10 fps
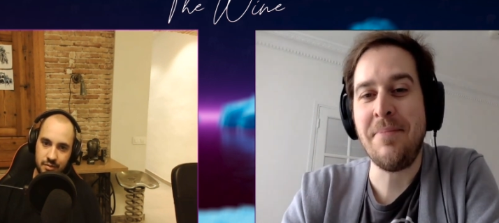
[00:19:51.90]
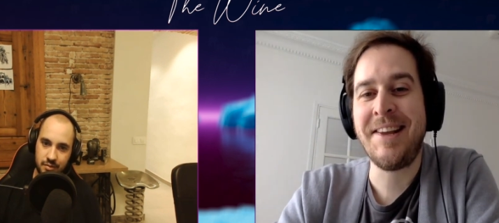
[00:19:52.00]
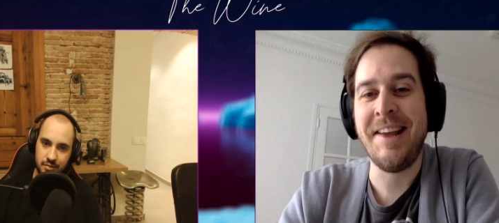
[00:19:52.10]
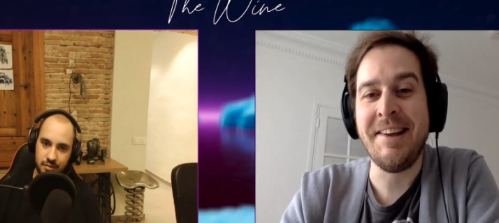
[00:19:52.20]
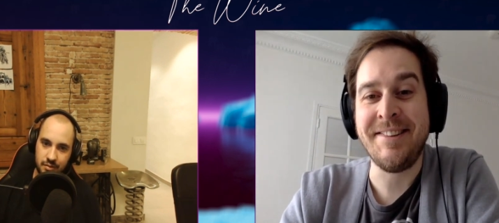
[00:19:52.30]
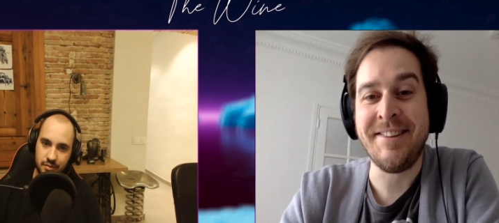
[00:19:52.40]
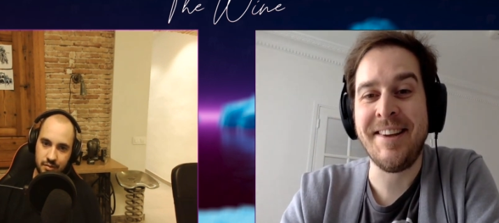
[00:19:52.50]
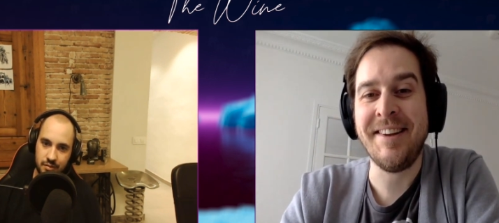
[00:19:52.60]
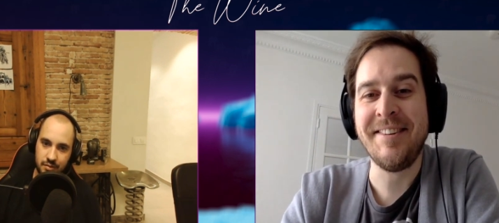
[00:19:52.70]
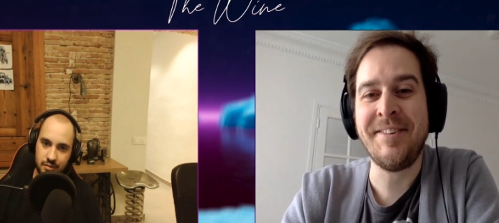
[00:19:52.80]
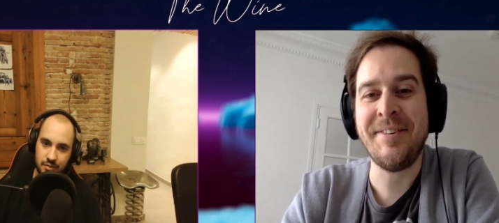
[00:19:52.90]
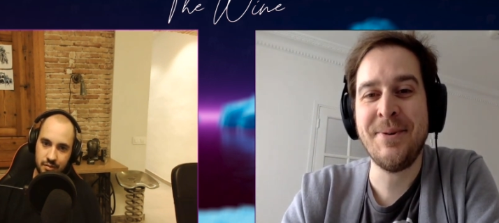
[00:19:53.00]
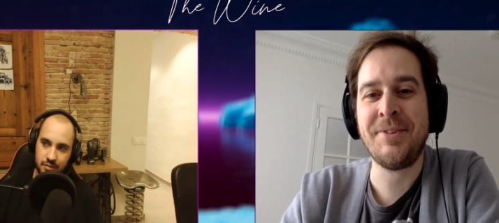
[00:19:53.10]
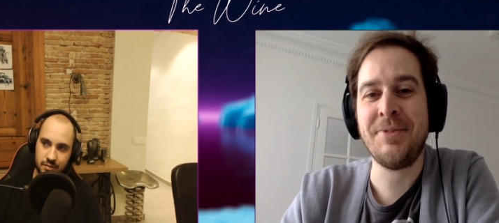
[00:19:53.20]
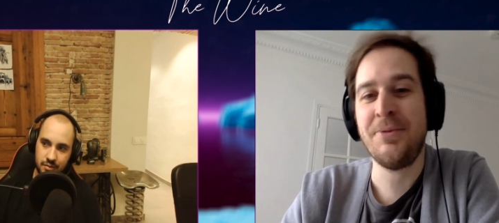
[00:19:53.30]
Speaker 1: mechanic
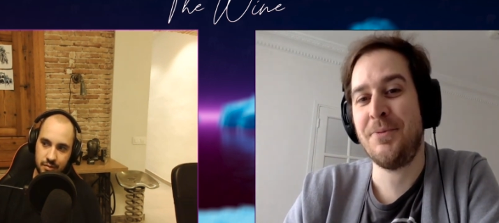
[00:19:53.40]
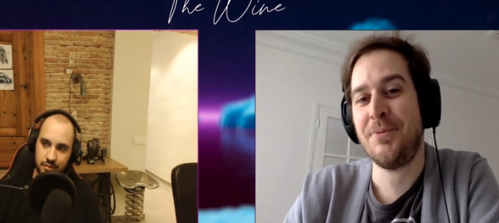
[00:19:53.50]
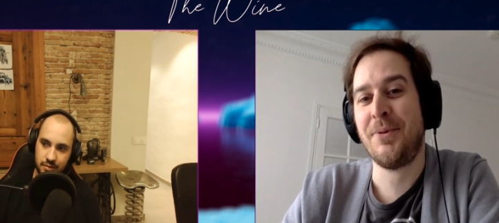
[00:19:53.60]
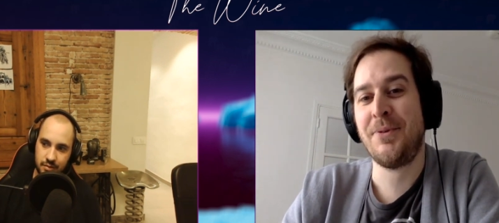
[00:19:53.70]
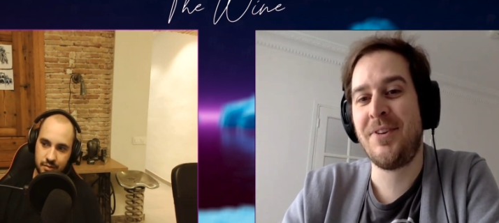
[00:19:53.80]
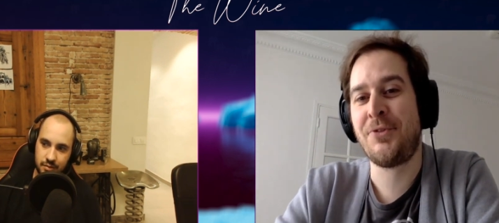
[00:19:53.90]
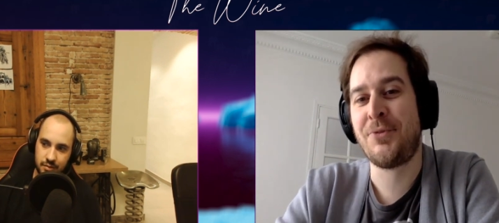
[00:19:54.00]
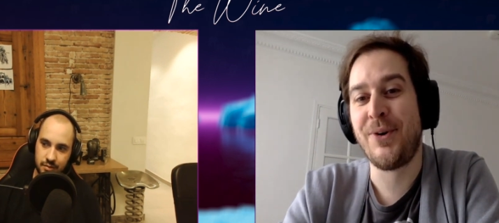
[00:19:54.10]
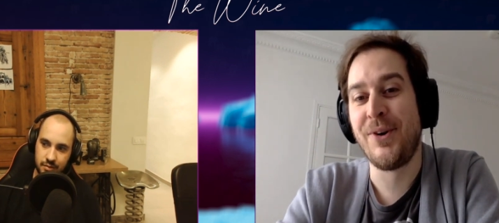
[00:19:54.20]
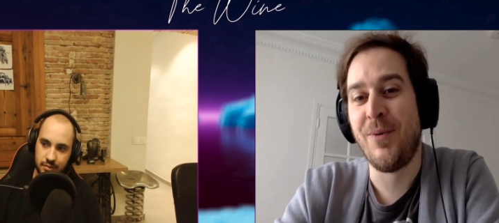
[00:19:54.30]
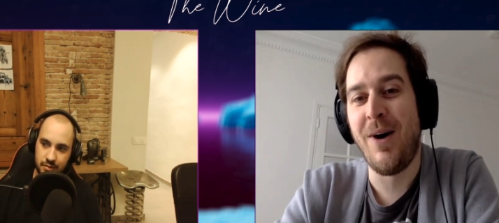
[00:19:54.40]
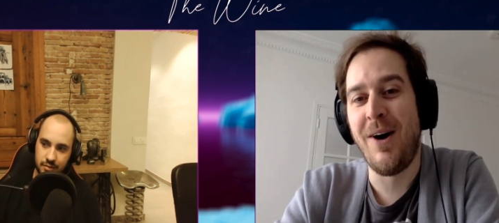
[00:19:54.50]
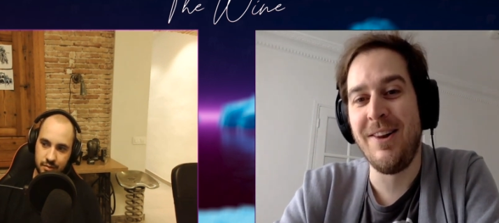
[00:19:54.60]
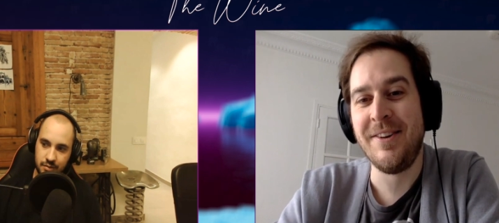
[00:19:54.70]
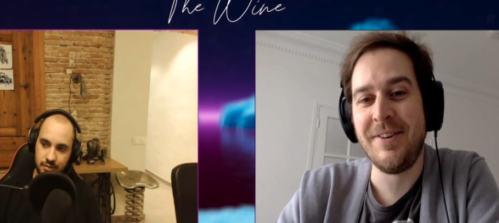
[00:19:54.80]
to to destroy a
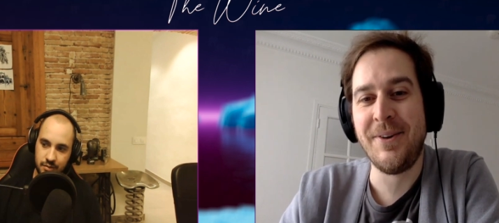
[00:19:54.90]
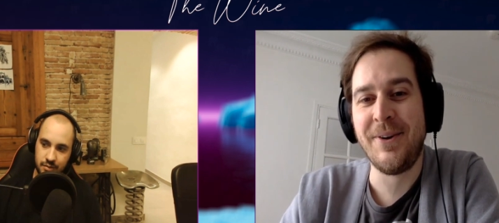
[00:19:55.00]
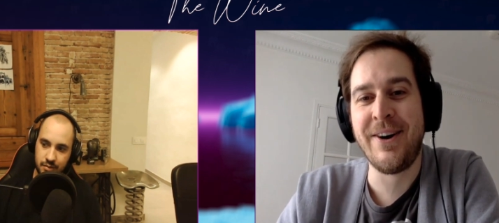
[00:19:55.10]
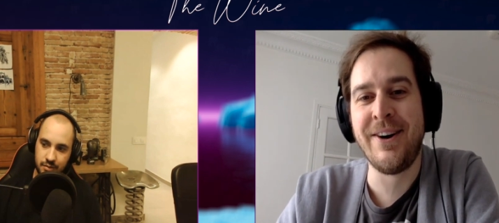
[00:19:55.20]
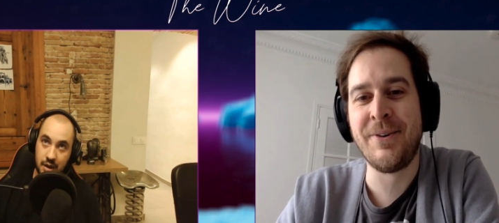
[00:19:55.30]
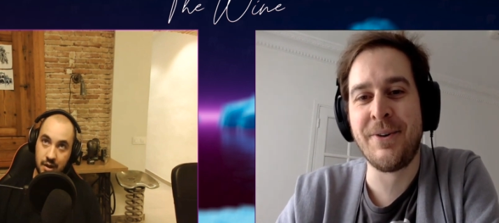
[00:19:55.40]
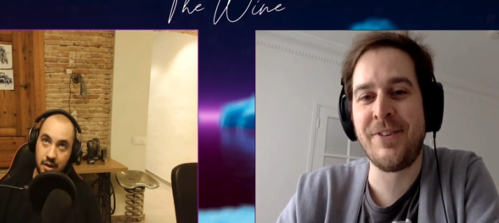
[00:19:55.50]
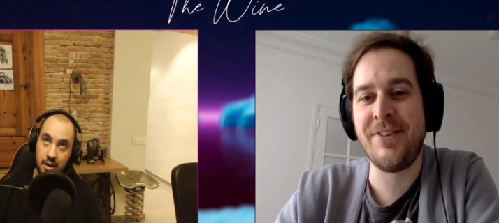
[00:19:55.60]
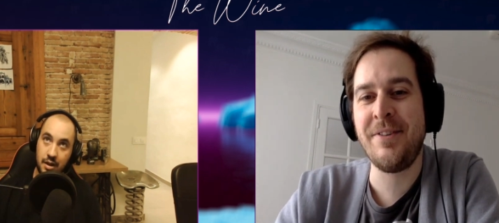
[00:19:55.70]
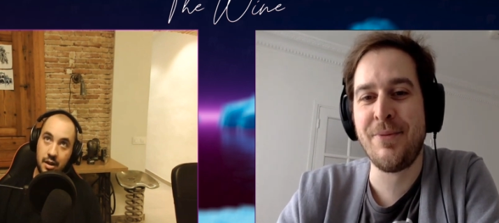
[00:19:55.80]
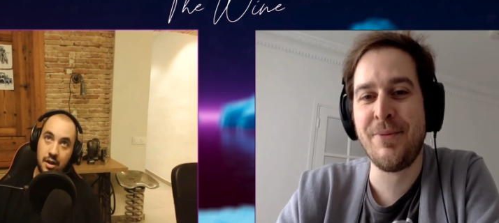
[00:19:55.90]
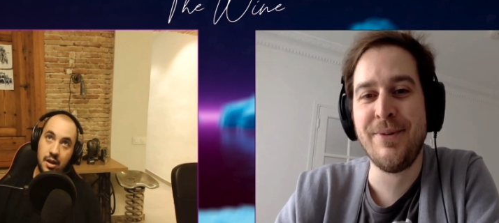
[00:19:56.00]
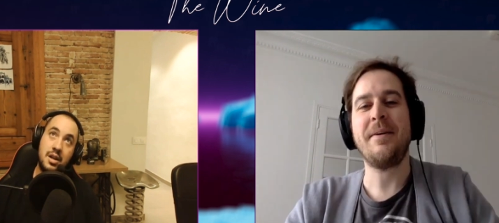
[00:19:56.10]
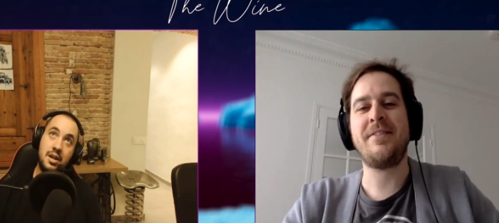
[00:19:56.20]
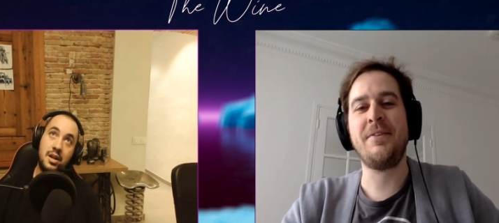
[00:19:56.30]
wall or or see
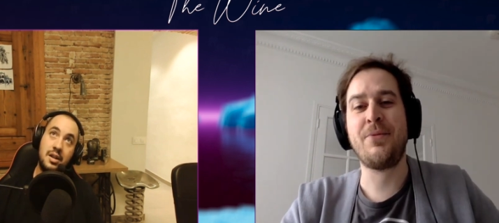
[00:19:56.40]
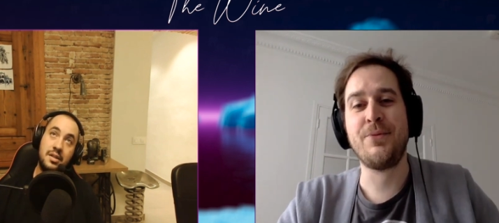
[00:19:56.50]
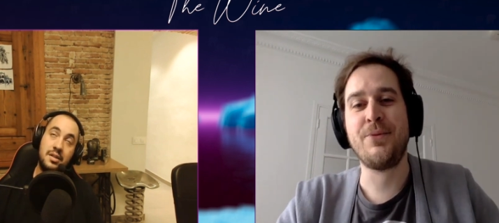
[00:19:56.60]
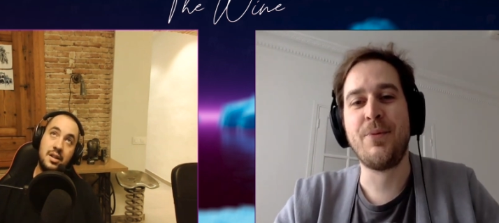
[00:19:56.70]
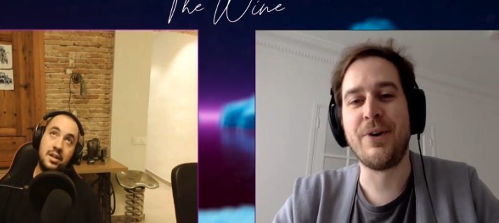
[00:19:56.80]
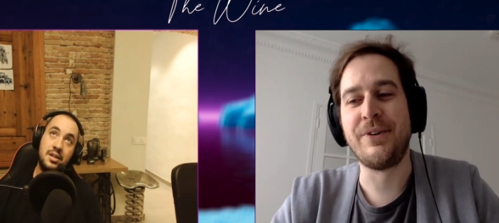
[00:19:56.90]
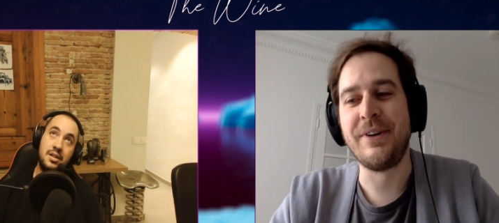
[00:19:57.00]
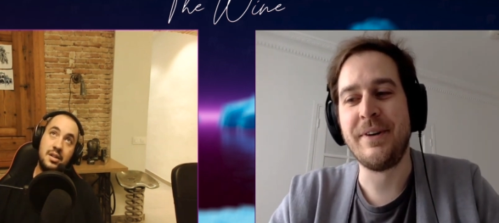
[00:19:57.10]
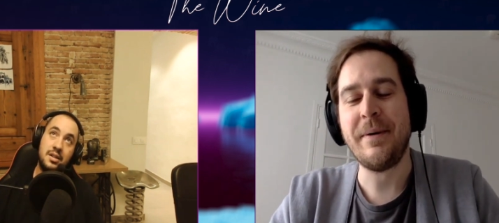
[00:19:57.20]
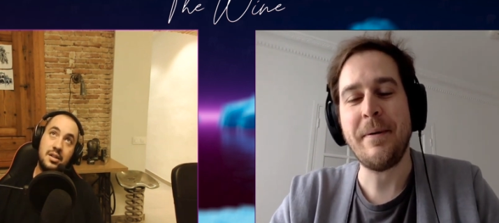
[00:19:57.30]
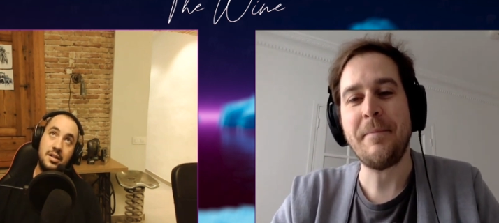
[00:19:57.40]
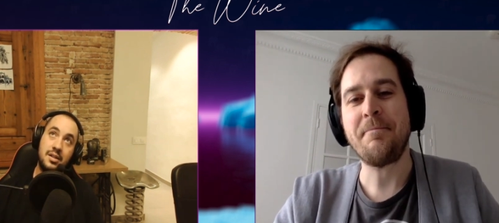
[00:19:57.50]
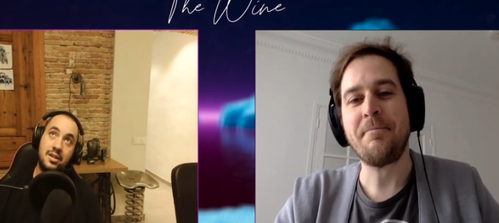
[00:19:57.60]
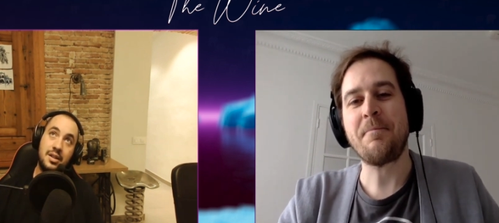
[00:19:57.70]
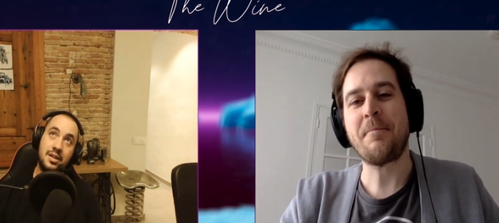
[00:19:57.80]
through uh, see I through the world. Uh,
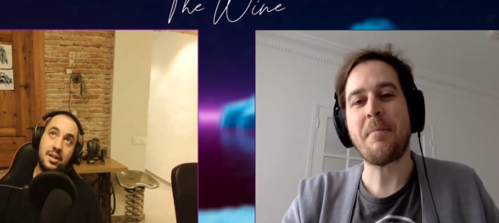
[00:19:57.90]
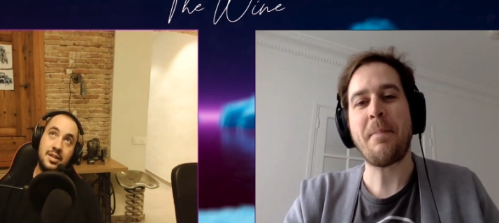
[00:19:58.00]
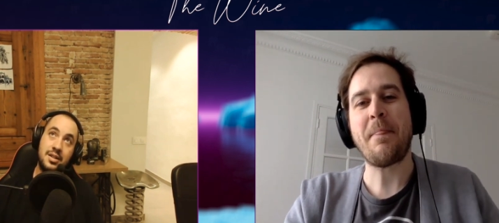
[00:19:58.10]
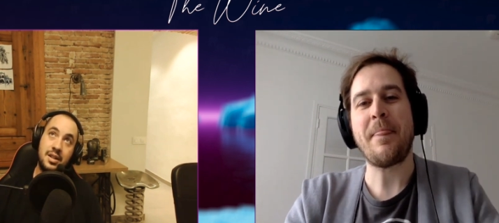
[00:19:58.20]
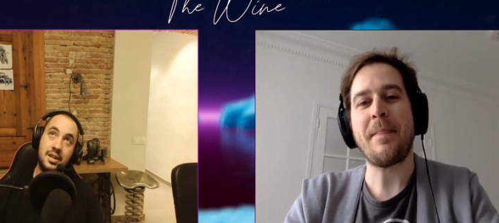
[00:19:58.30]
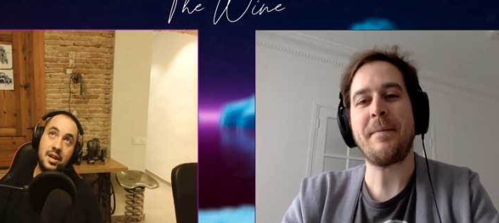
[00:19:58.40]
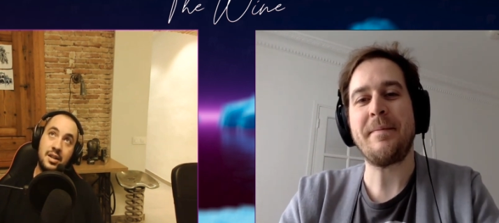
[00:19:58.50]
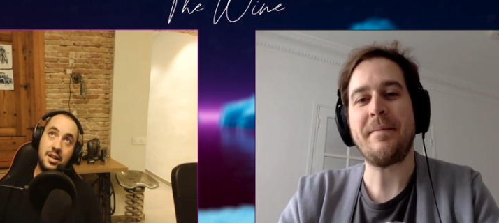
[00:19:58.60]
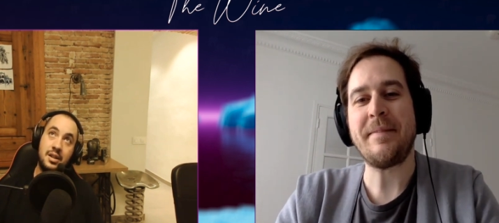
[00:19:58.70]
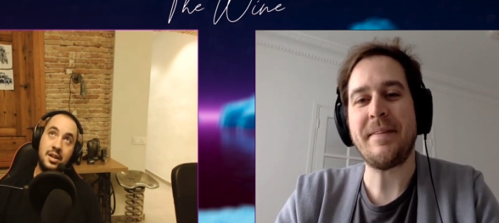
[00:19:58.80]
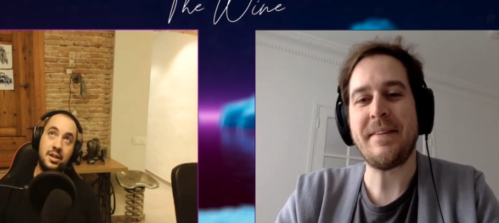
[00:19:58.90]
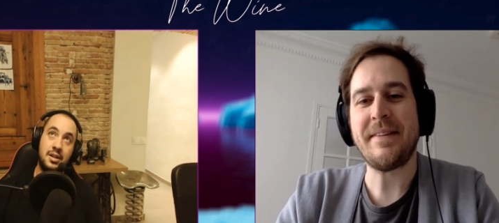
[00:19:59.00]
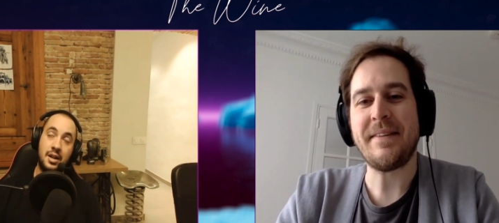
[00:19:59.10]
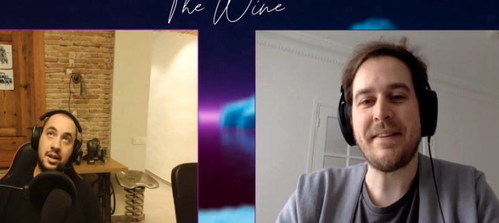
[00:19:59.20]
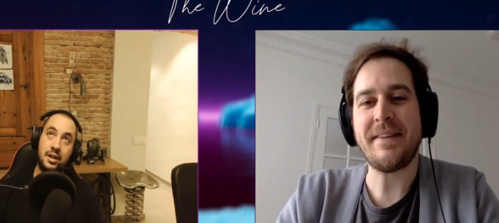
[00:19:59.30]
Speaker 2: it, it's I think
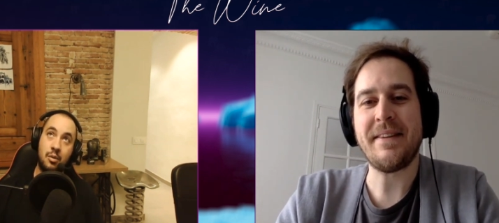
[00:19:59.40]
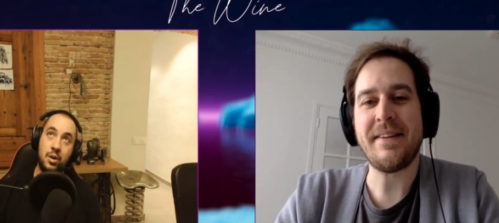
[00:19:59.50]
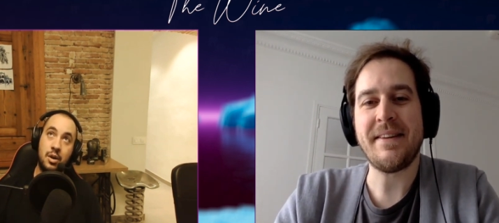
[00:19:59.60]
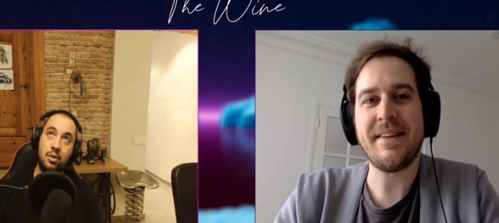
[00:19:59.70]
uh, like one